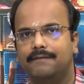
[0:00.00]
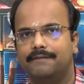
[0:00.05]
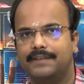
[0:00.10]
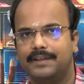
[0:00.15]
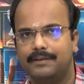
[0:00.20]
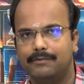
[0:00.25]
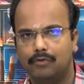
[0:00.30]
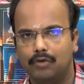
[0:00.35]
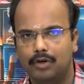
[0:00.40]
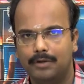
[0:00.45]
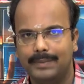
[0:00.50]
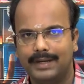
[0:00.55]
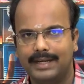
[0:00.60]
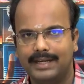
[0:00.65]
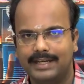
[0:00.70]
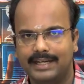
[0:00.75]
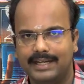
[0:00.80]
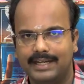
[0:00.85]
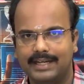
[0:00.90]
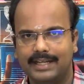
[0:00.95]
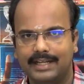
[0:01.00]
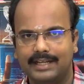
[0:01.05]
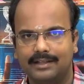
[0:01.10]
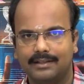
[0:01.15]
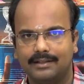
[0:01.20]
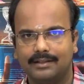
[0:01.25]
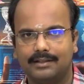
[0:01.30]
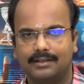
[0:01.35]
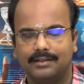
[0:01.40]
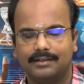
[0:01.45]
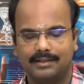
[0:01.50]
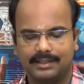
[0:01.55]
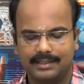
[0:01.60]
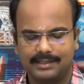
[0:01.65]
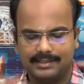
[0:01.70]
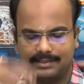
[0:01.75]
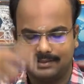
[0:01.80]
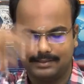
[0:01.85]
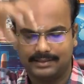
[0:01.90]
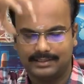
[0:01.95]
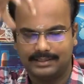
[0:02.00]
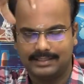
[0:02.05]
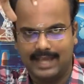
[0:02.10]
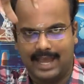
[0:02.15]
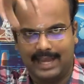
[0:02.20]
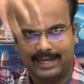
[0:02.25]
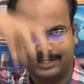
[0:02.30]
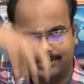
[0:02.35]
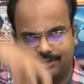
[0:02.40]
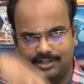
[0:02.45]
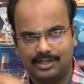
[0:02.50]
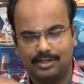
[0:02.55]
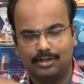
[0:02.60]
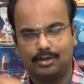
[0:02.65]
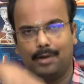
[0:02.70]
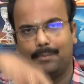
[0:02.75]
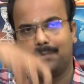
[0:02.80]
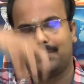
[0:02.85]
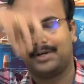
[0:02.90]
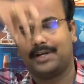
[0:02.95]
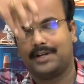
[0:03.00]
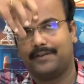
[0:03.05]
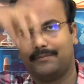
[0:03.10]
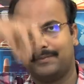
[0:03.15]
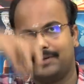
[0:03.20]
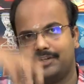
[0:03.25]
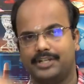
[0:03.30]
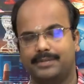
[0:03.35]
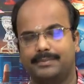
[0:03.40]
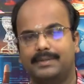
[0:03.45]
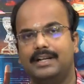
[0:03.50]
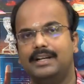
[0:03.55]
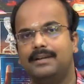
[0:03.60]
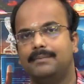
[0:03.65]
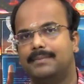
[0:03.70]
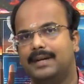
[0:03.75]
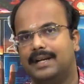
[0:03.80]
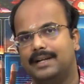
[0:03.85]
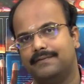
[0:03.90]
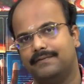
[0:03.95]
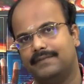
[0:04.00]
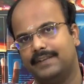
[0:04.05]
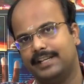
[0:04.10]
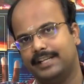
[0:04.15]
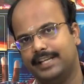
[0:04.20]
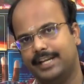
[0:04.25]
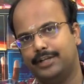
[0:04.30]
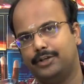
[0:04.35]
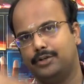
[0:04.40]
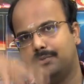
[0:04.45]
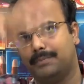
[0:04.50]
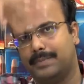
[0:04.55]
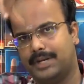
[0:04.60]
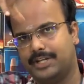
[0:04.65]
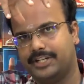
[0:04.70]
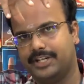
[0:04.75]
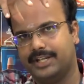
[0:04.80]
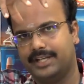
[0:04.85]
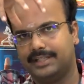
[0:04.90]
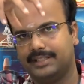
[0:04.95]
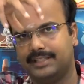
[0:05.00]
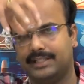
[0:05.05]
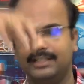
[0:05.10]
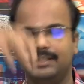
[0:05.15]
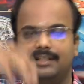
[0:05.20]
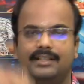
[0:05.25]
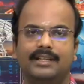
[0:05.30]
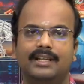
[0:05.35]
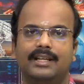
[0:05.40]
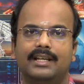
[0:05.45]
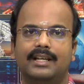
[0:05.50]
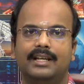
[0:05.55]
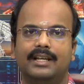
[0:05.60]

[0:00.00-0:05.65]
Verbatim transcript: we will not be needing this directional component of measurement, but we need to measure the